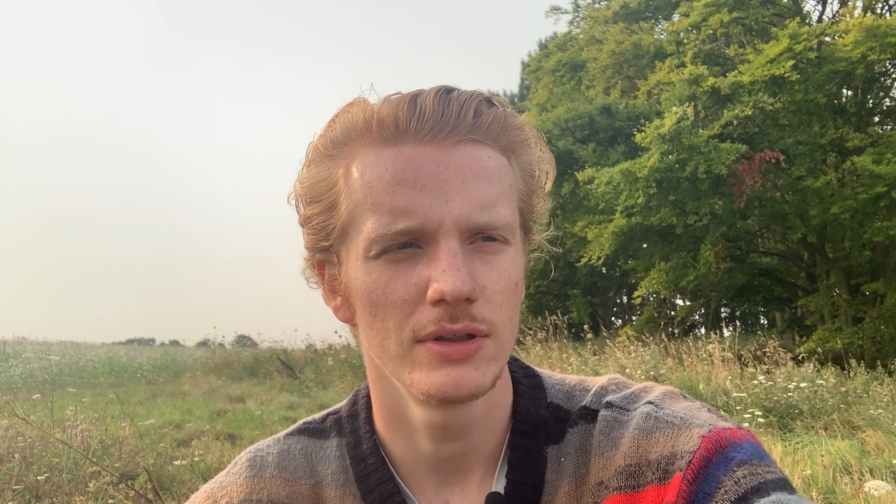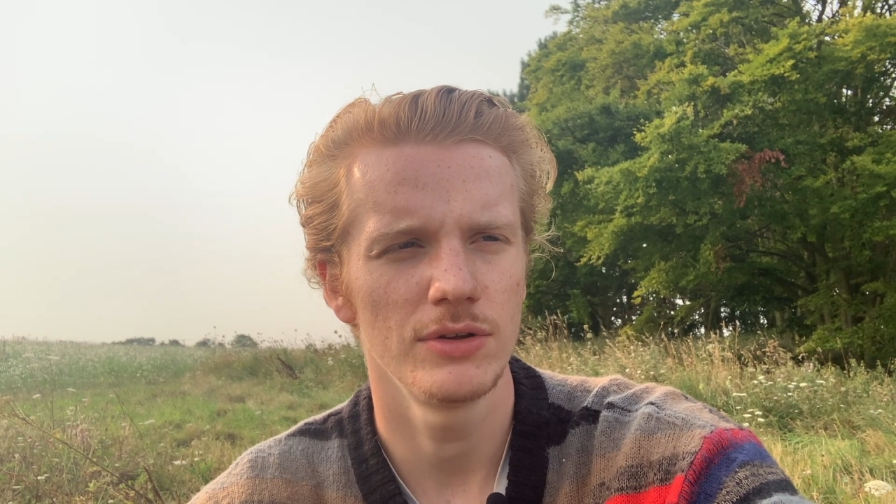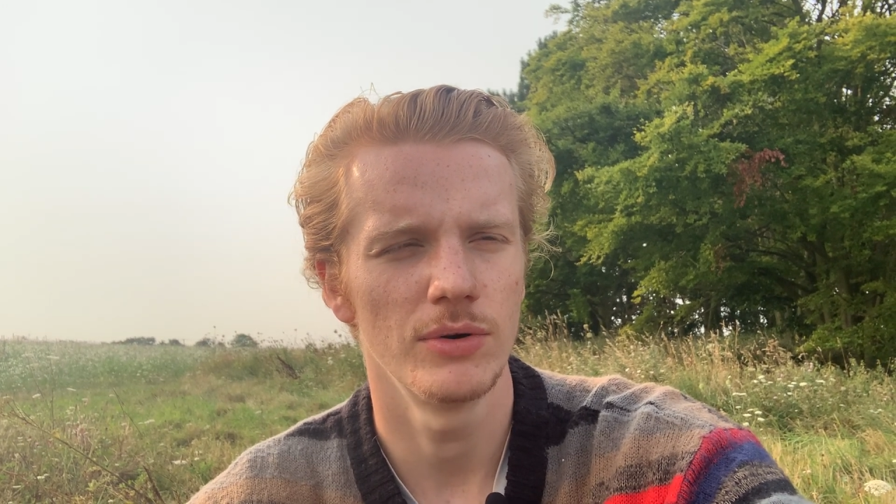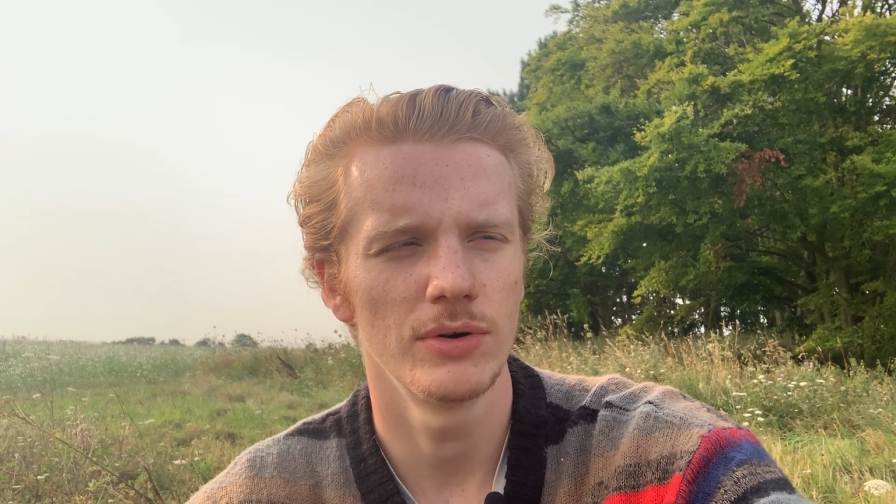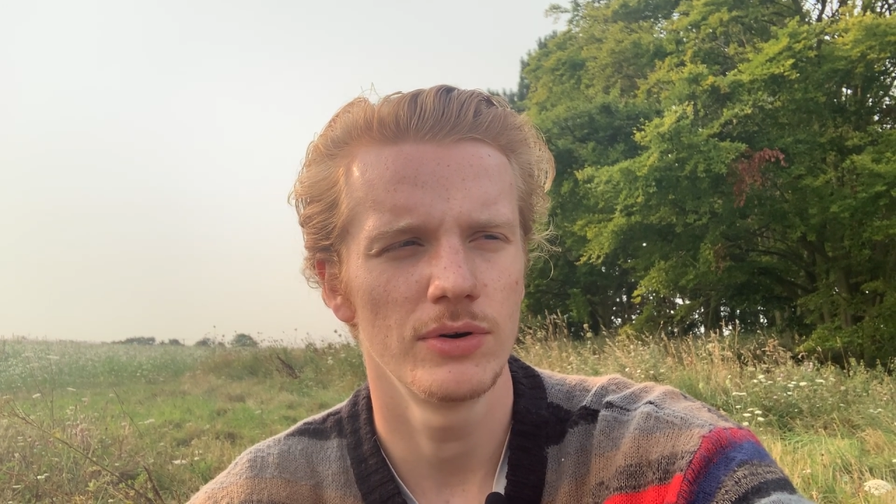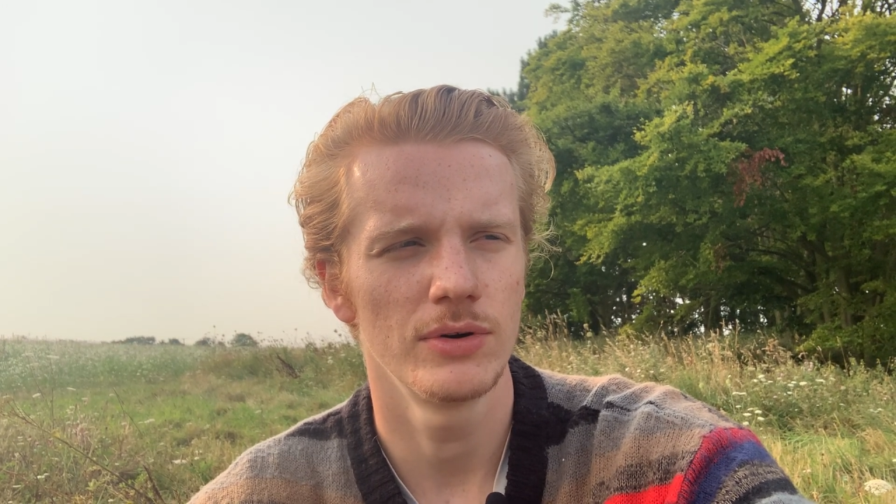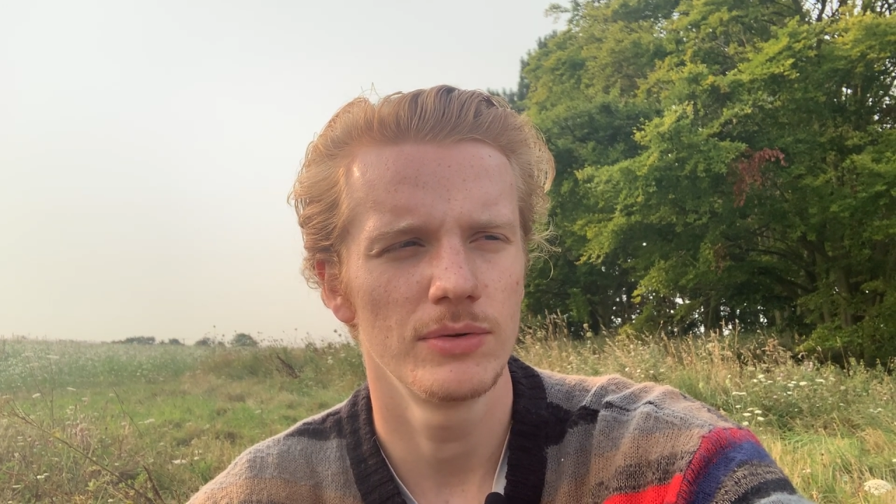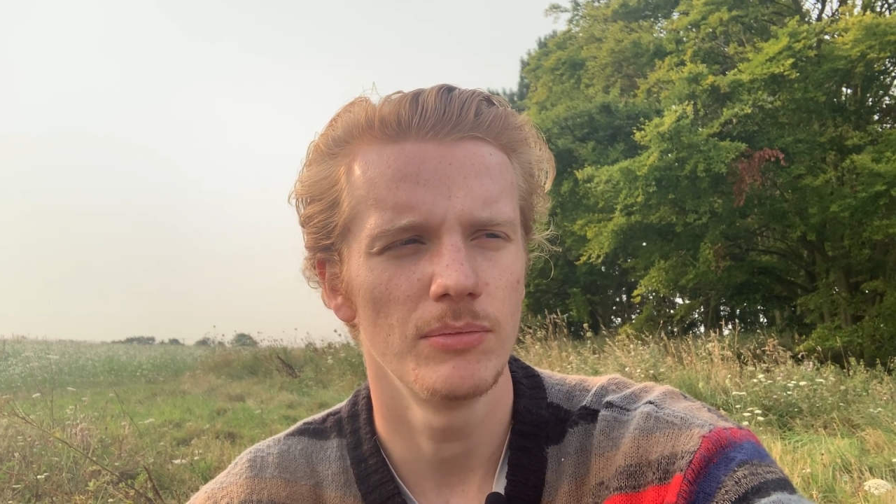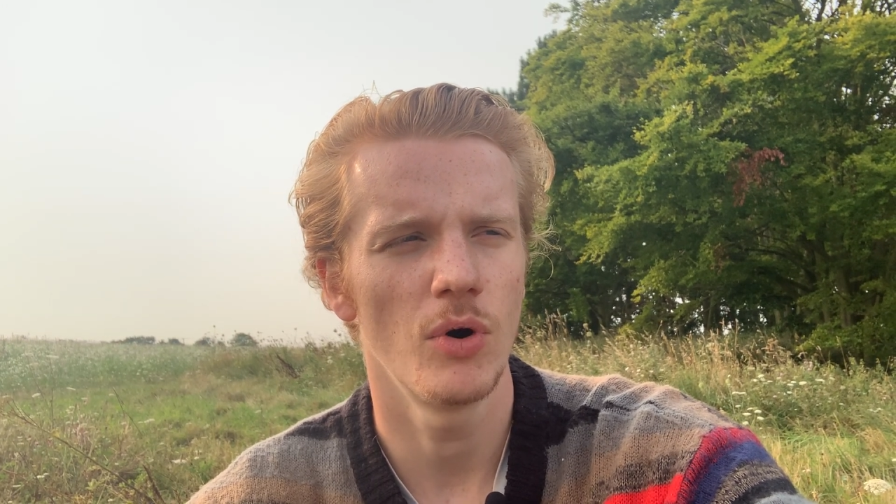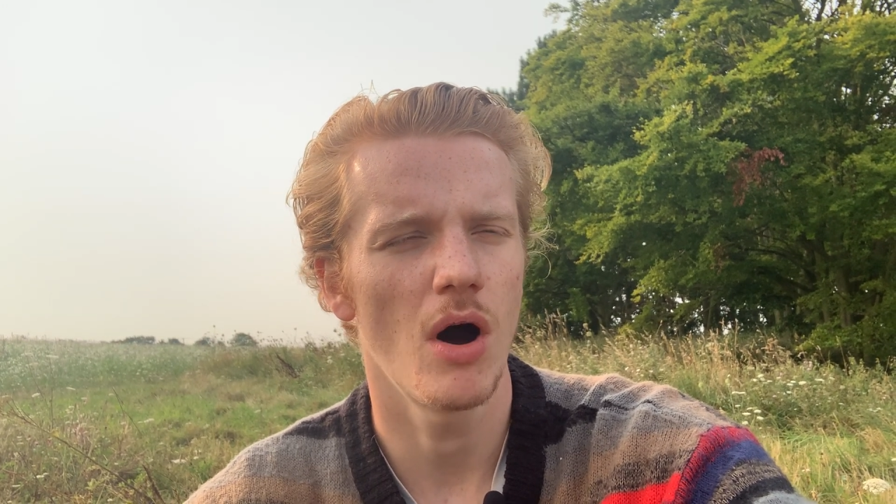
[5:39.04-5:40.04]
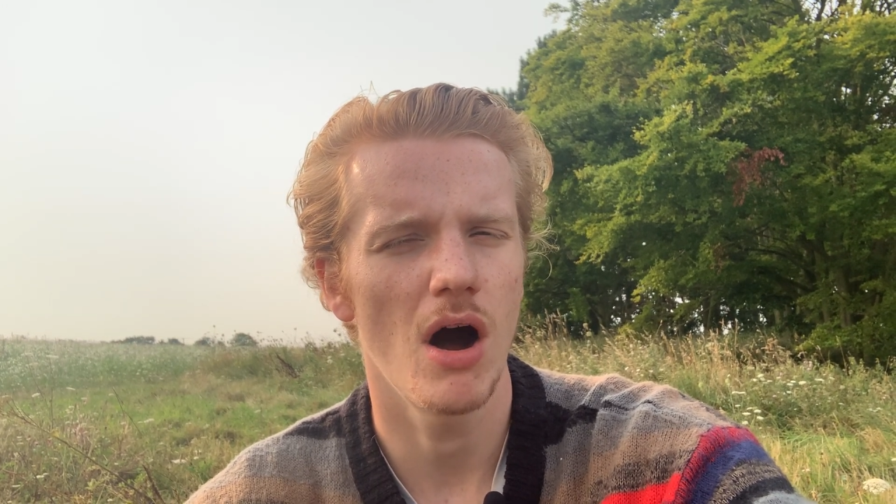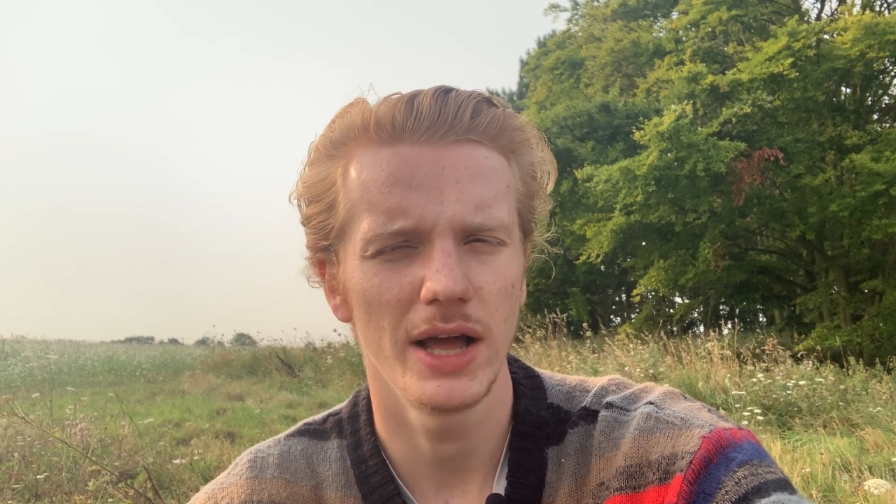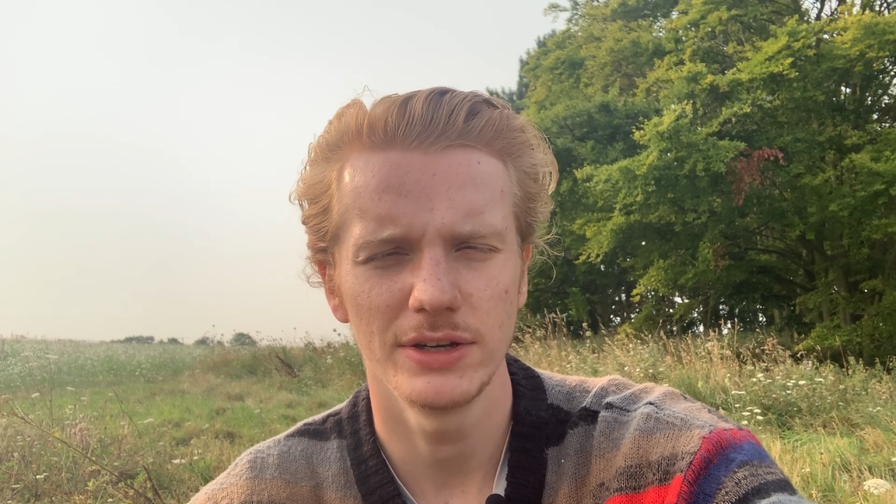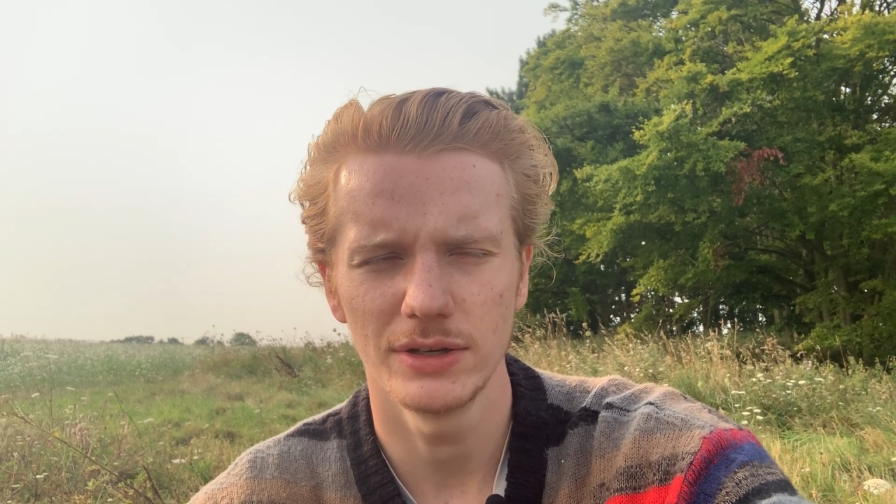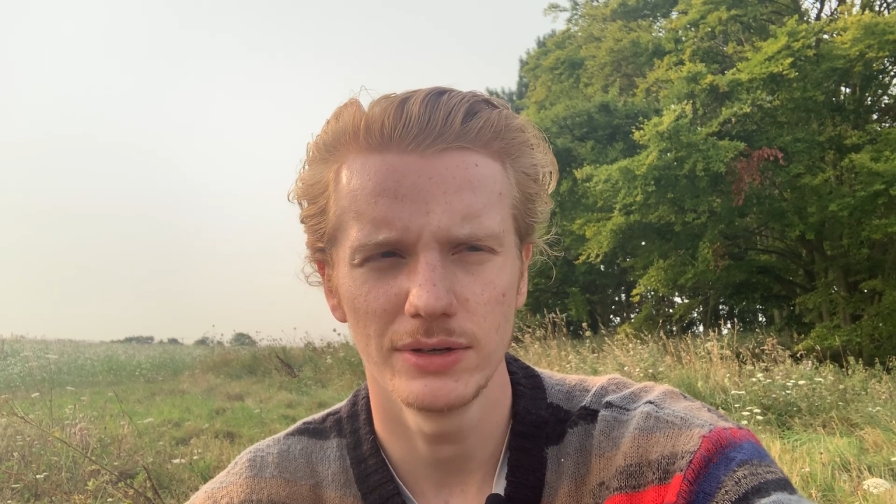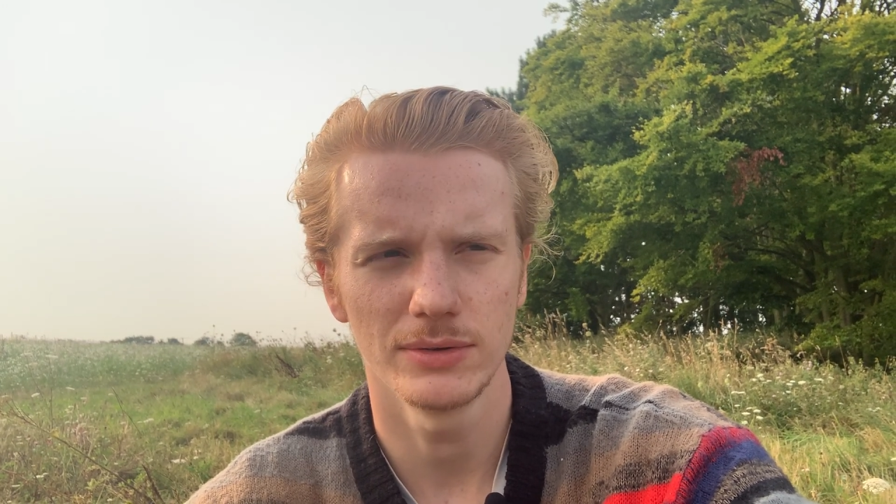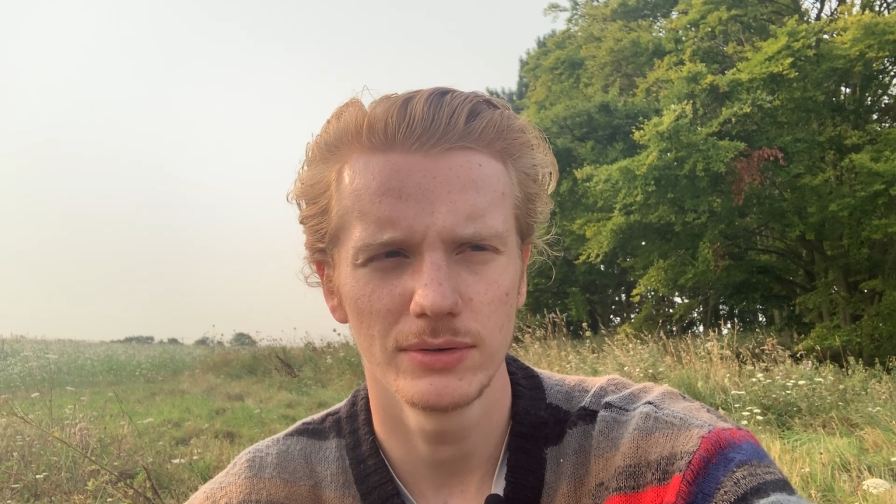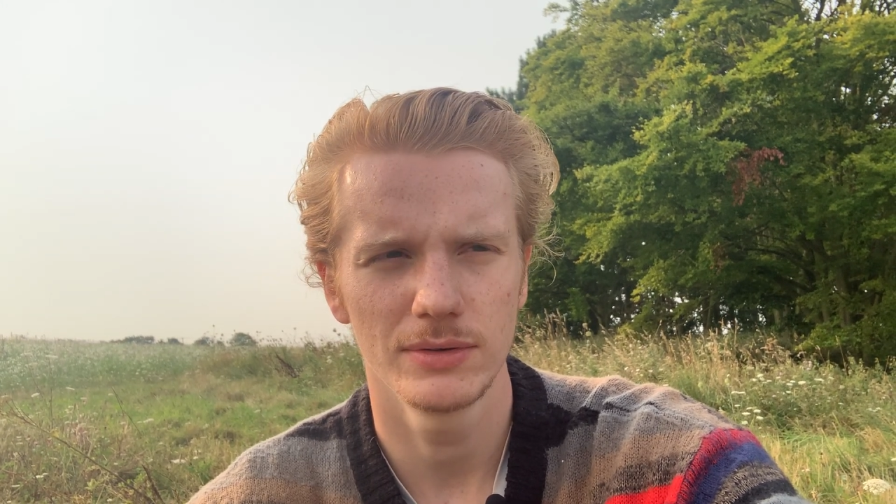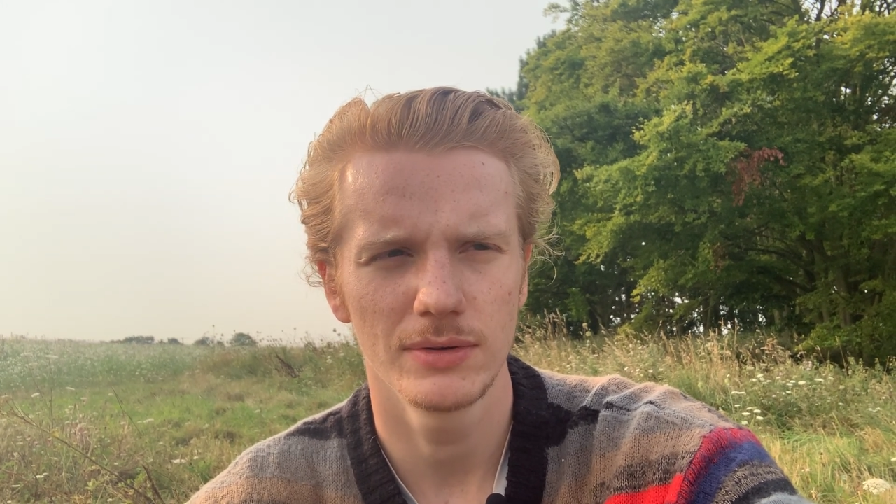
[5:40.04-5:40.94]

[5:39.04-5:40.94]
your more ideal